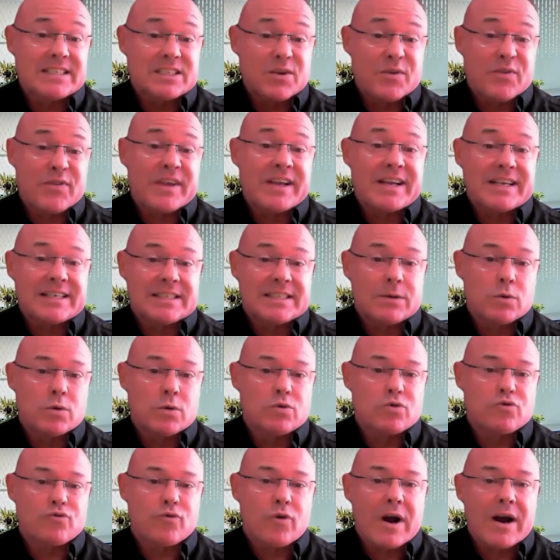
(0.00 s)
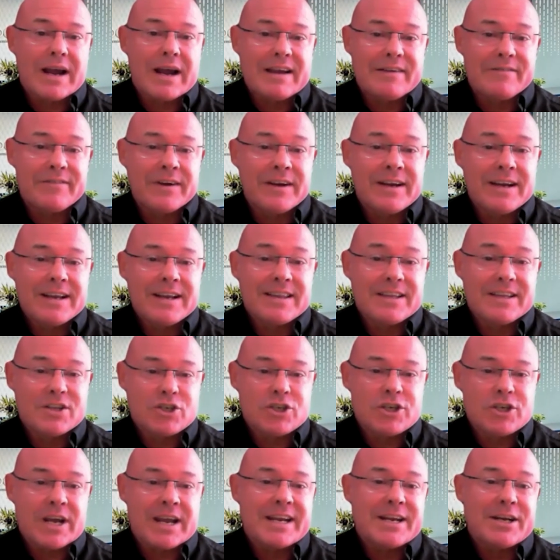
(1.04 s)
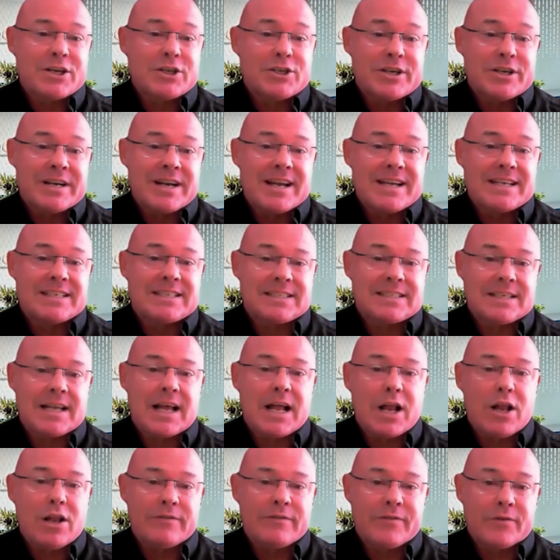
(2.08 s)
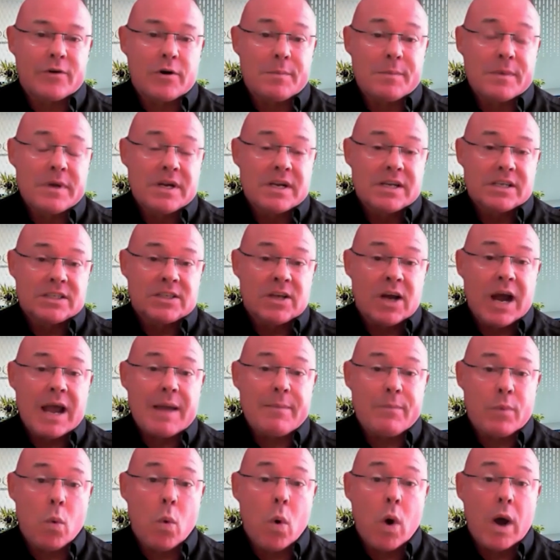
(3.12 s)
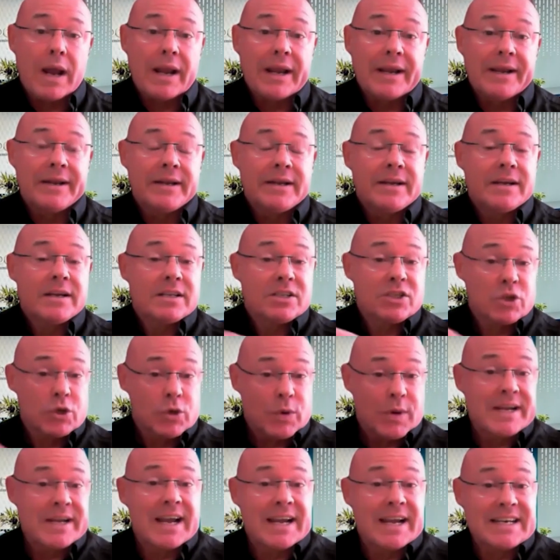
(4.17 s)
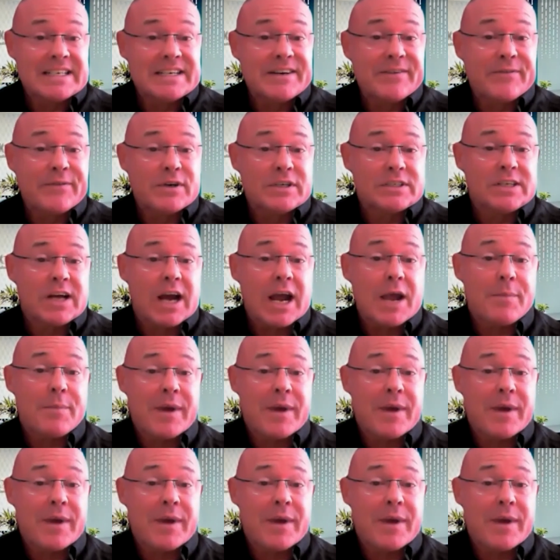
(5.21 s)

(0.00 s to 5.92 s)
so things that will drive the change in a cell from type 1 to a, a different type,